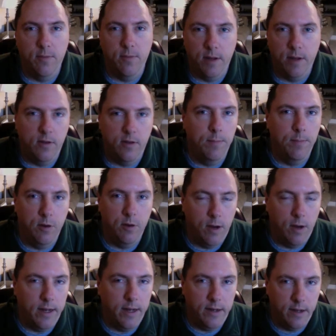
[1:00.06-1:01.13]
about some new
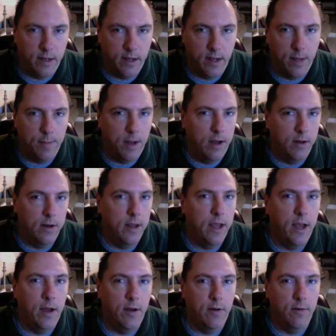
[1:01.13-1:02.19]
idea about
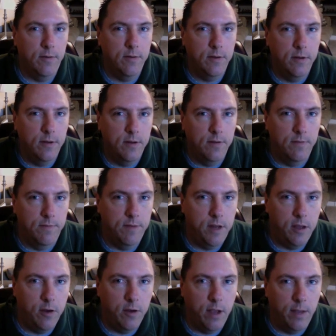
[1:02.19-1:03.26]
how
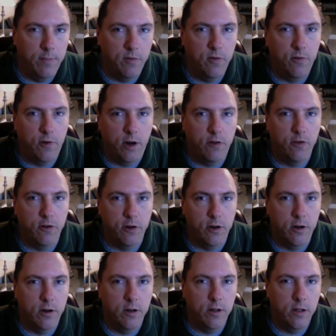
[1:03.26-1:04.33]
video games
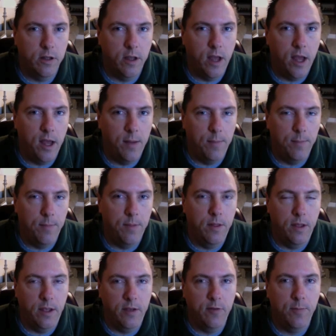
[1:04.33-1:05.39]
structure
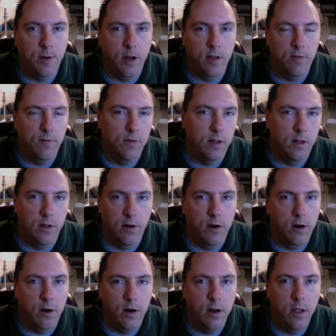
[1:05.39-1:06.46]
the experience for the
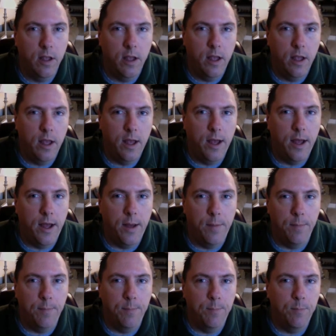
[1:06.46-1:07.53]
learner
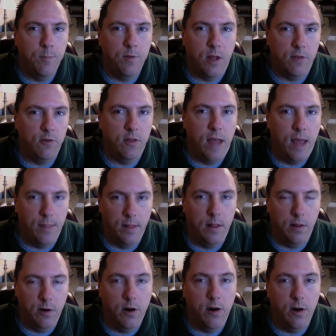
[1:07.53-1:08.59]
such that the
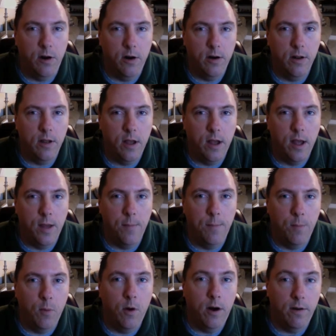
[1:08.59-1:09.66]
learner
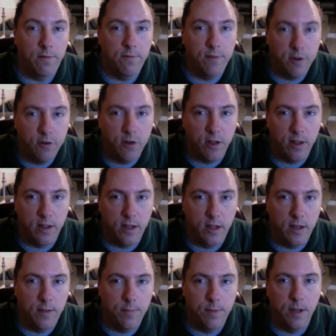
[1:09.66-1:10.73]
more
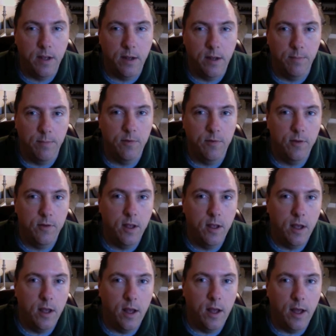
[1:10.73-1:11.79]
efficiently becomes
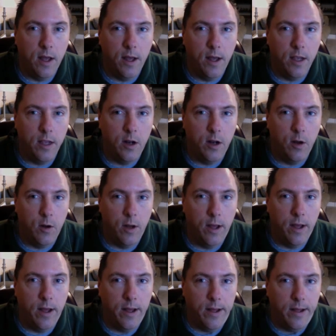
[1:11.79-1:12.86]

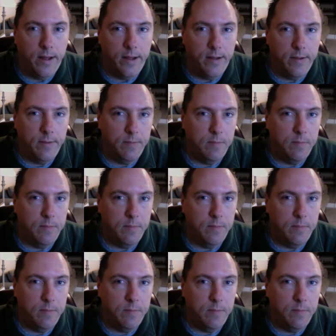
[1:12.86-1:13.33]
a